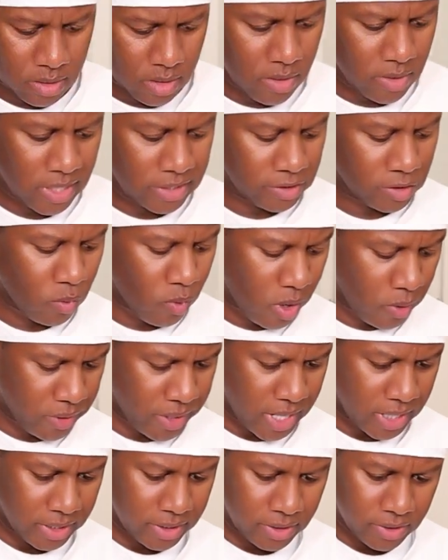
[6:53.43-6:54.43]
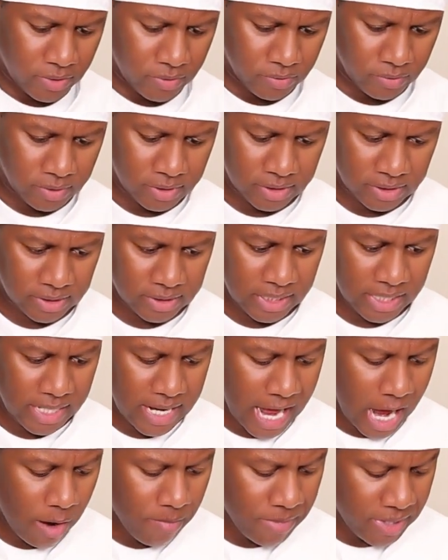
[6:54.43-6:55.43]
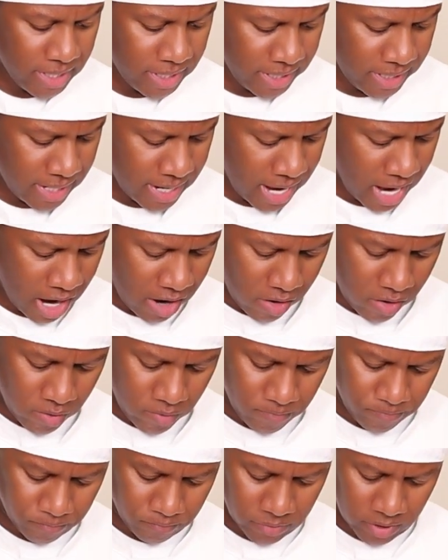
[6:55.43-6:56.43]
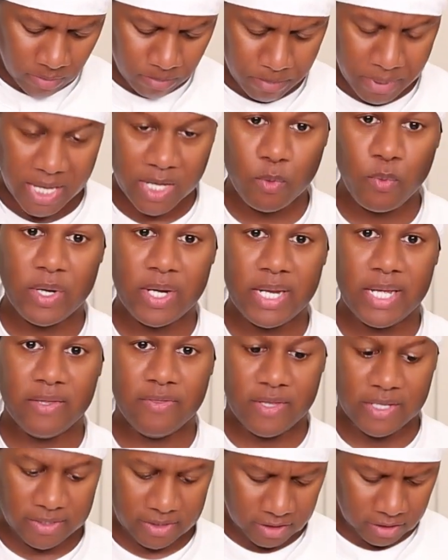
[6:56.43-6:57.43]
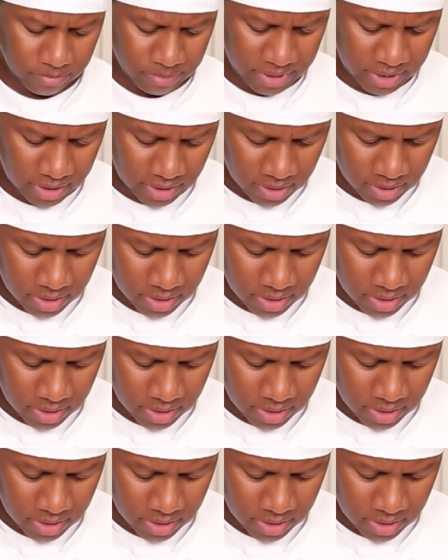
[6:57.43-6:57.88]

Okay, so what we're going to do to see how big we need this to be,